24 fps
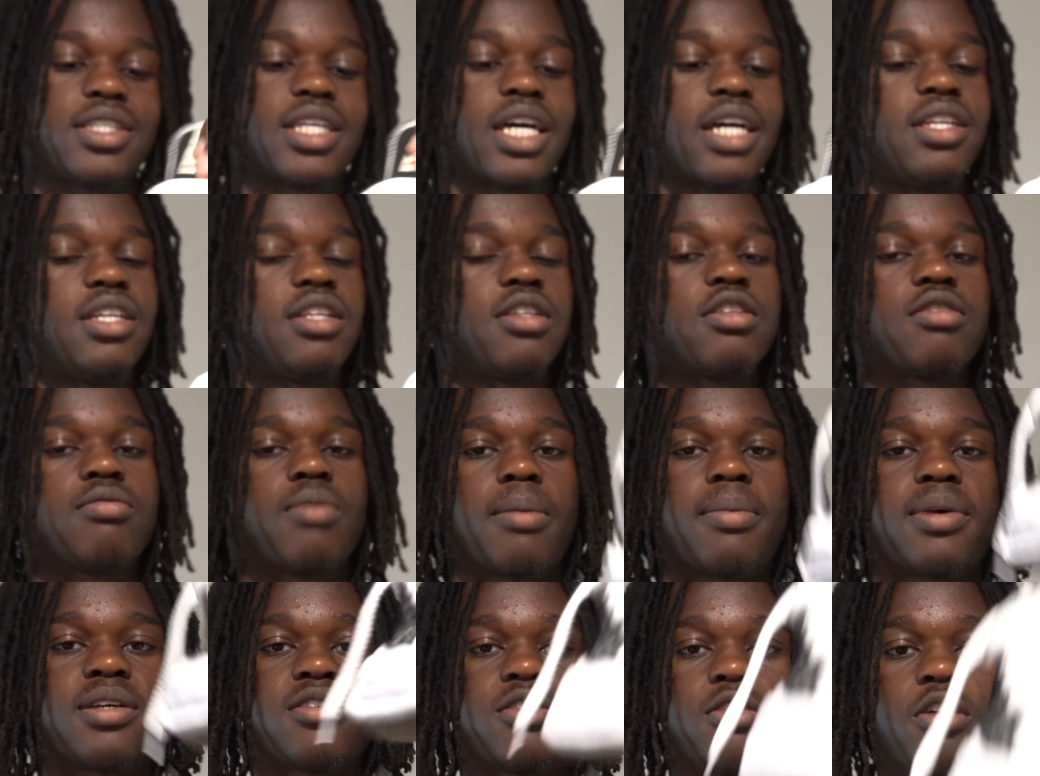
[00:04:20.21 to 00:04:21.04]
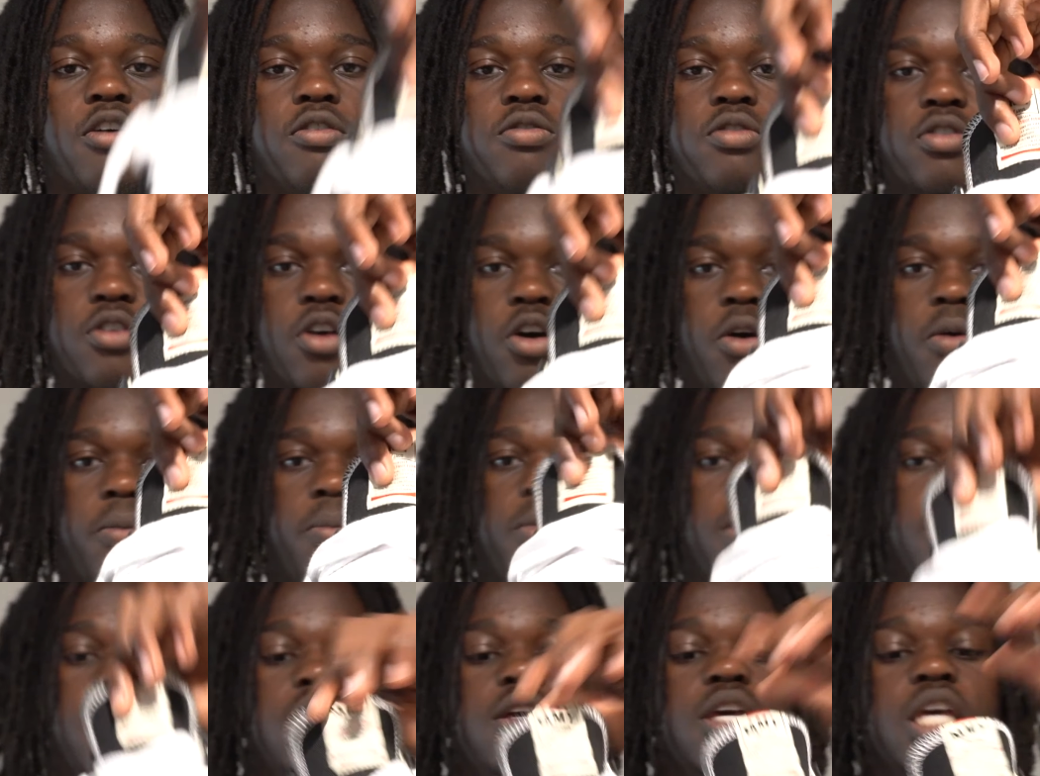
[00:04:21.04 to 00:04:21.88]
I did this by myself, so
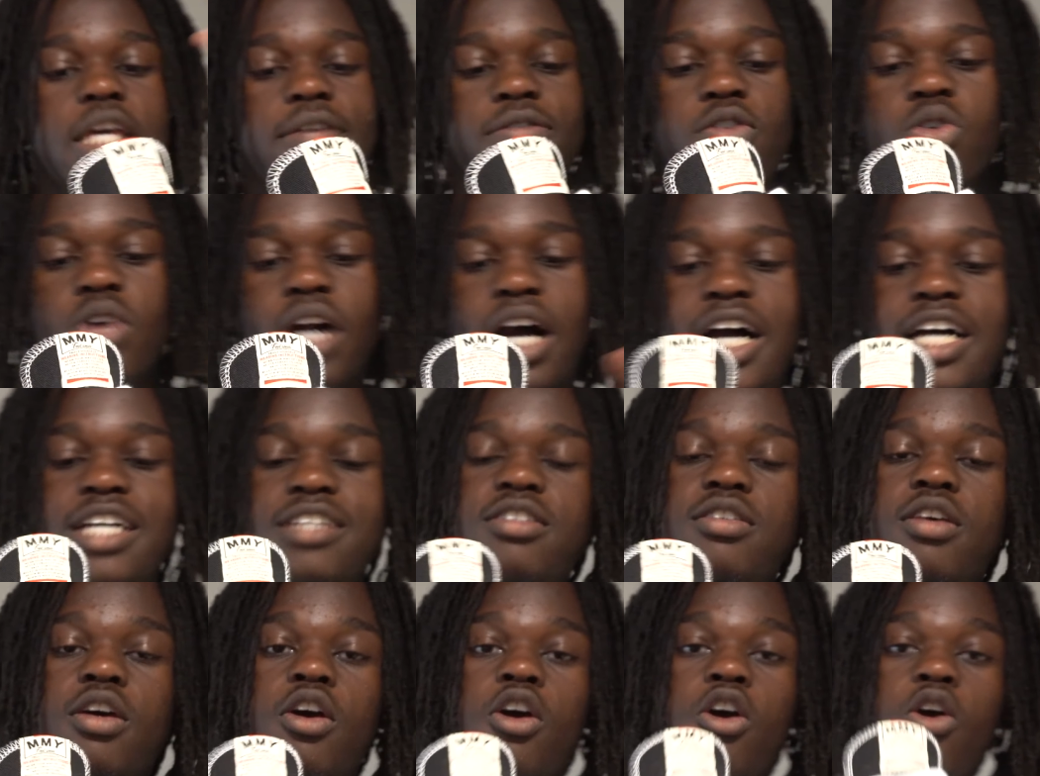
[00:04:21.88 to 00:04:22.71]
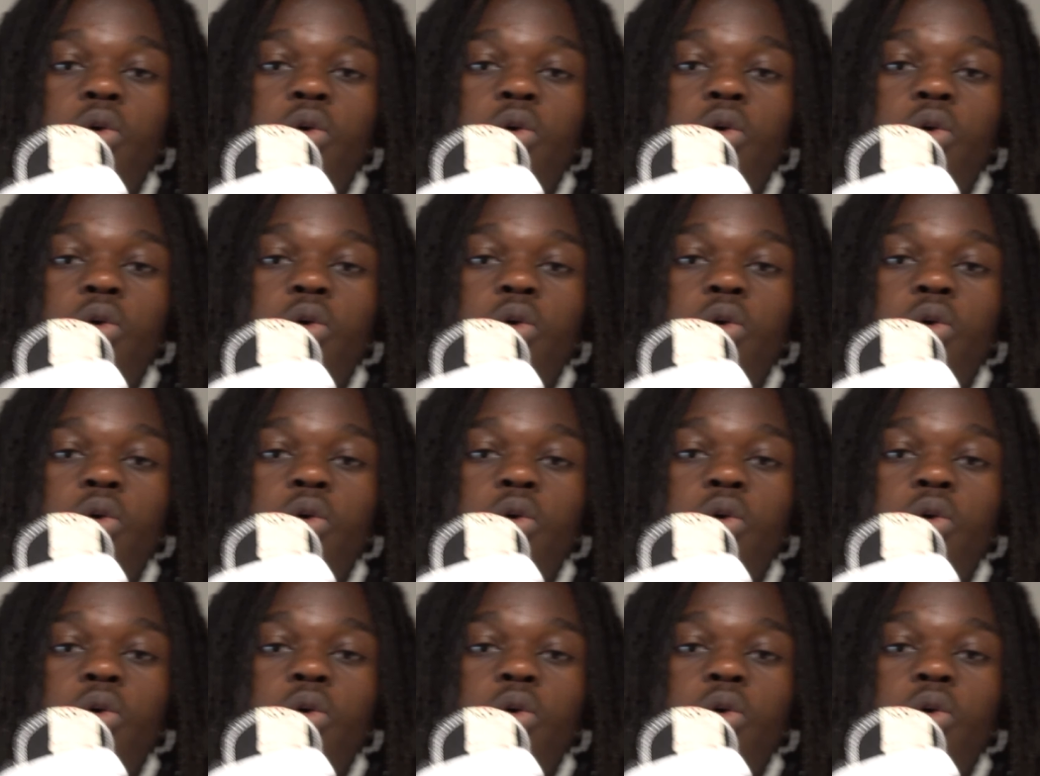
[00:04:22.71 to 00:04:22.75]
if you guys